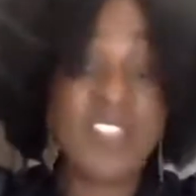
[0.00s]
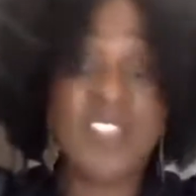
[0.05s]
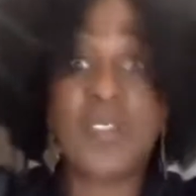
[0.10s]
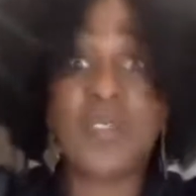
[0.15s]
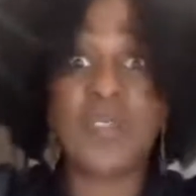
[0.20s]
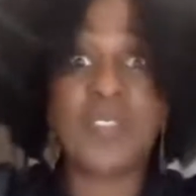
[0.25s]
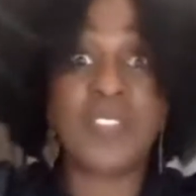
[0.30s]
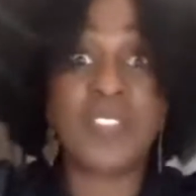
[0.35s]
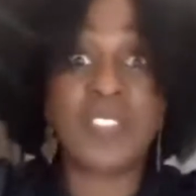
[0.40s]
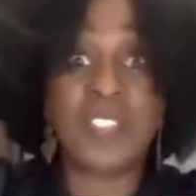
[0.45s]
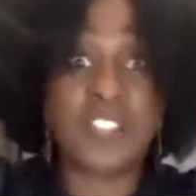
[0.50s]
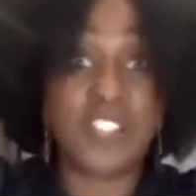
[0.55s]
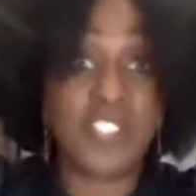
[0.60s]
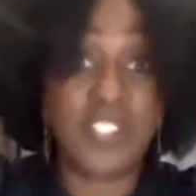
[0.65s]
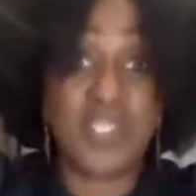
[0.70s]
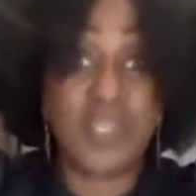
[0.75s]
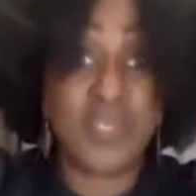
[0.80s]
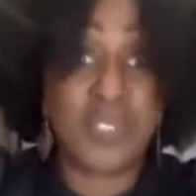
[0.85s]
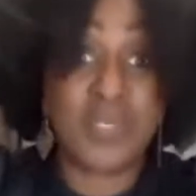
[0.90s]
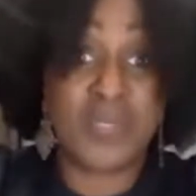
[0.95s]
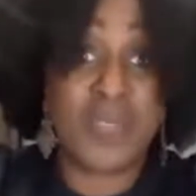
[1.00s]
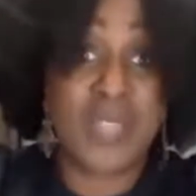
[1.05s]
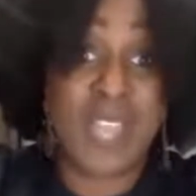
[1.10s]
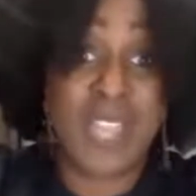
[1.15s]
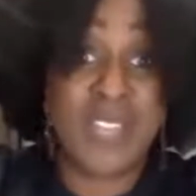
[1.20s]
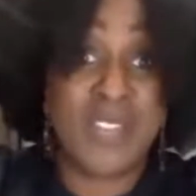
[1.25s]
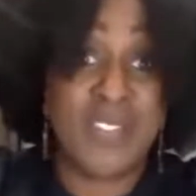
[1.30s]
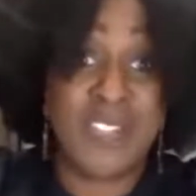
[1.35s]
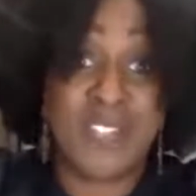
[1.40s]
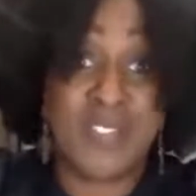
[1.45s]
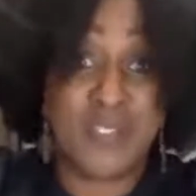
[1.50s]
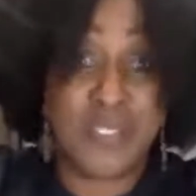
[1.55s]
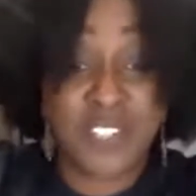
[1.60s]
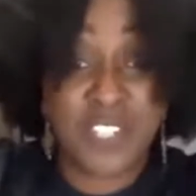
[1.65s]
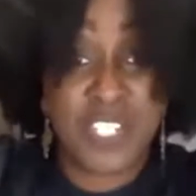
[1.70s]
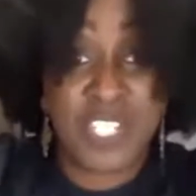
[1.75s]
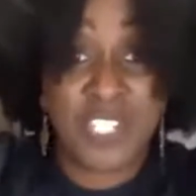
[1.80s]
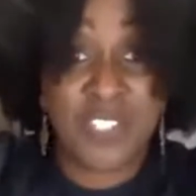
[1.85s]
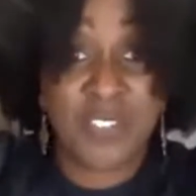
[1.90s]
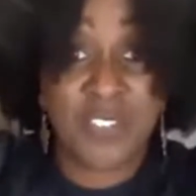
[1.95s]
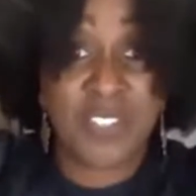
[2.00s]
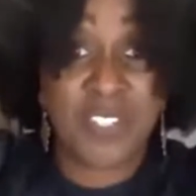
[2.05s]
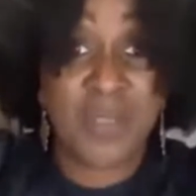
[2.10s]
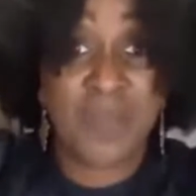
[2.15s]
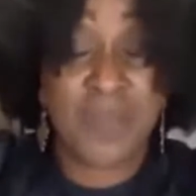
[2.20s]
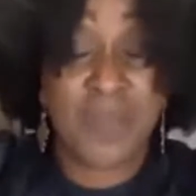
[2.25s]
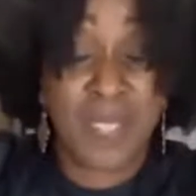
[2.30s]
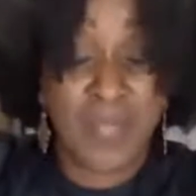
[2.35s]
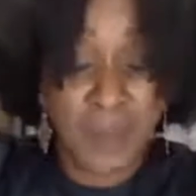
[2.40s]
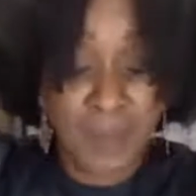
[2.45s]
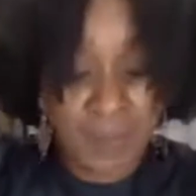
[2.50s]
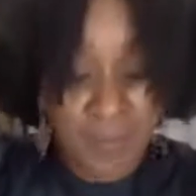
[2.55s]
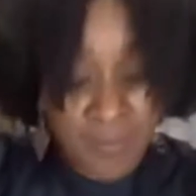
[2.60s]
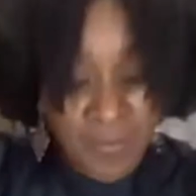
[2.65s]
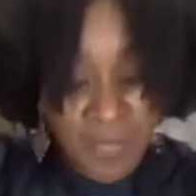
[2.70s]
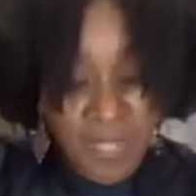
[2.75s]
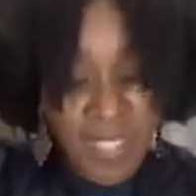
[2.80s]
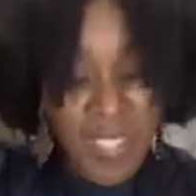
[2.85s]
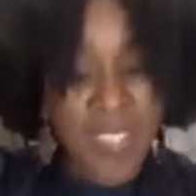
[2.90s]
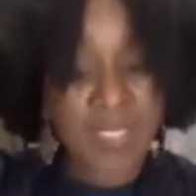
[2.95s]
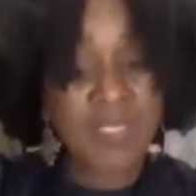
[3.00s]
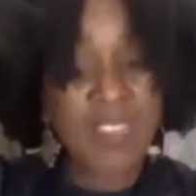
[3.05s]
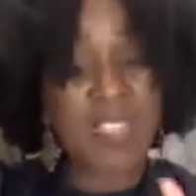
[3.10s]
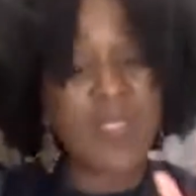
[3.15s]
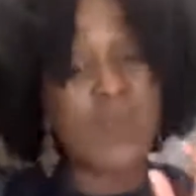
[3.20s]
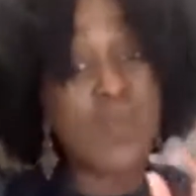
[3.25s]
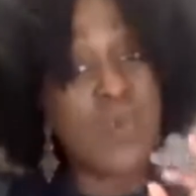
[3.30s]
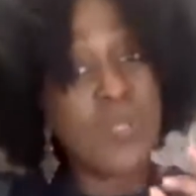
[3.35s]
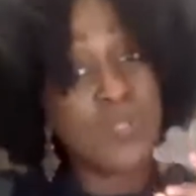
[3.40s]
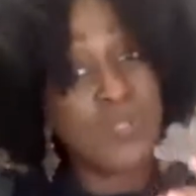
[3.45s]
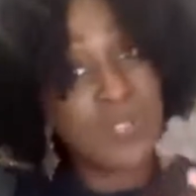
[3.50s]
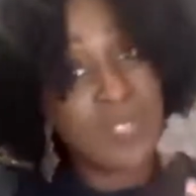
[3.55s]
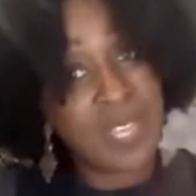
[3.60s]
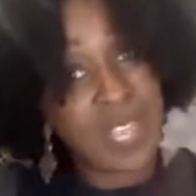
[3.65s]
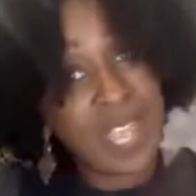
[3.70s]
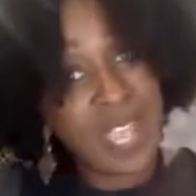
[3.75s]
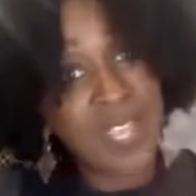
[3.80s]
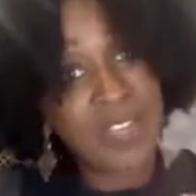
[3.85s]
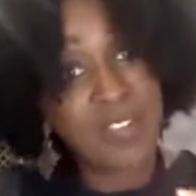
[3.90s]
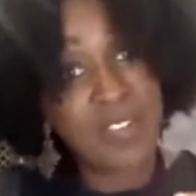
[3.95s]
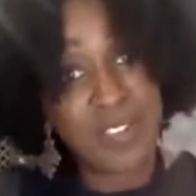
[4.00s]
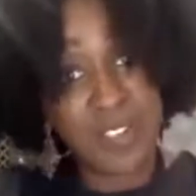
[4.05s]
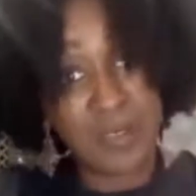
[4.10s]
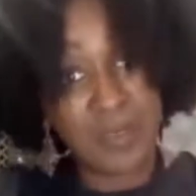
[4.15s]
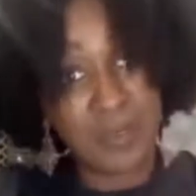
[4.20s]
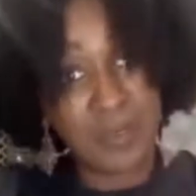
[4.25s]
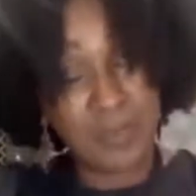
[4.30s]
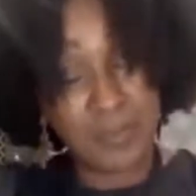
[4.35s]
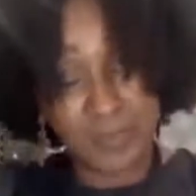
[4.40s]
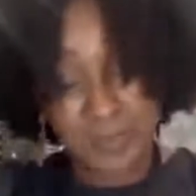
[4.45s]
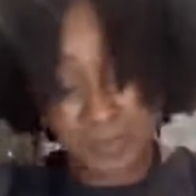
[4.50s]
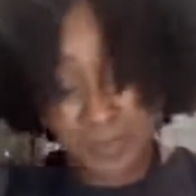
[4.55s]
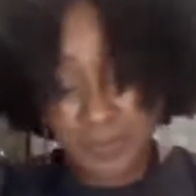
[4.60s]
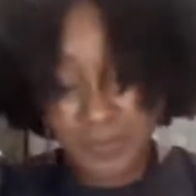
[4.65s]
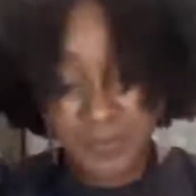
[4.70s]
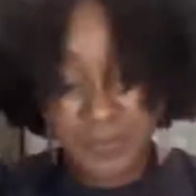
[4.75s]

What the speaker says: they'll think that you use some kind of different cheese or something. They will not know.